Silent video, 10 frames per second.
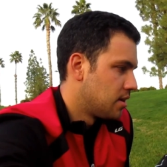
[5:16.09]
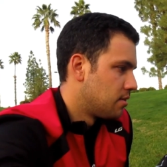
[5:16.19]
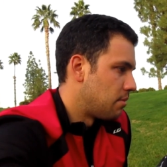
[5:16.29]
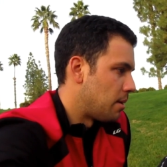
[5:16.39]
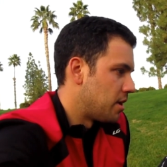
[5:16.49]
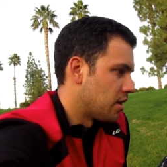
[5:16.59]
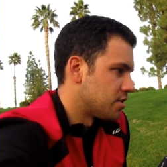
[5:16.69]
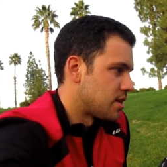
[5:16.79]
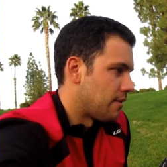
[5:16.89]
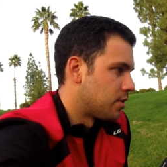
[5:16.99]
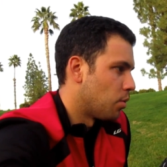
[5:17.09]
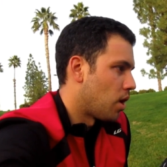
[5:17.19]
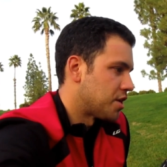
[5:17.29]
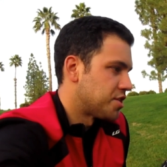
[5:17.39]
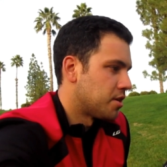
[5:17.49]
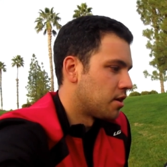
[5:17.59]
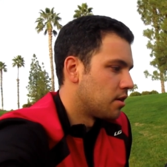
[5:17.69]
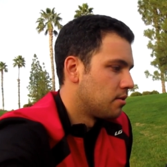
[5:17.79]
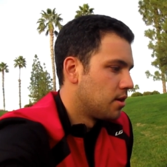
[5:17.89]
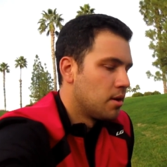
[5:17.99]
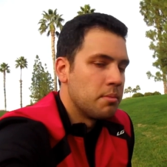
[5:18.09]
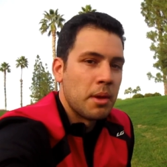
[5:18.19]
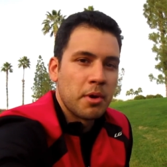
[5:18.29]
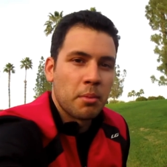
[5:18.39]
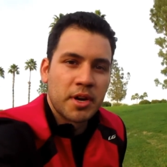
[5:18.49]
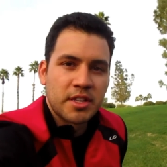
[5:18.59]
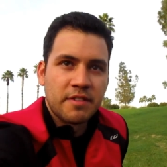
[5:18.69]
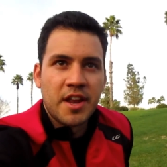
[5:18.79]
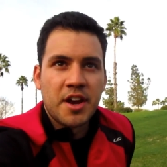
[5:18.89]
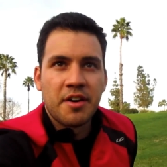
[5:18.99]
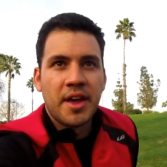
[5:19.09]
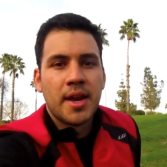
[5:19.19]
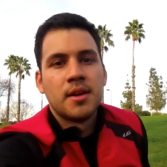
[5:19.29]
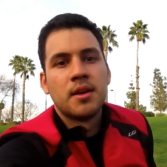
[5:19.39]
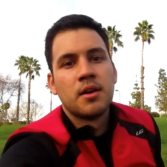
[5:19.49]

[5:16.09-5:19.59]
Maybe I'll just have to watch it, or maybe I'll bring the fender in.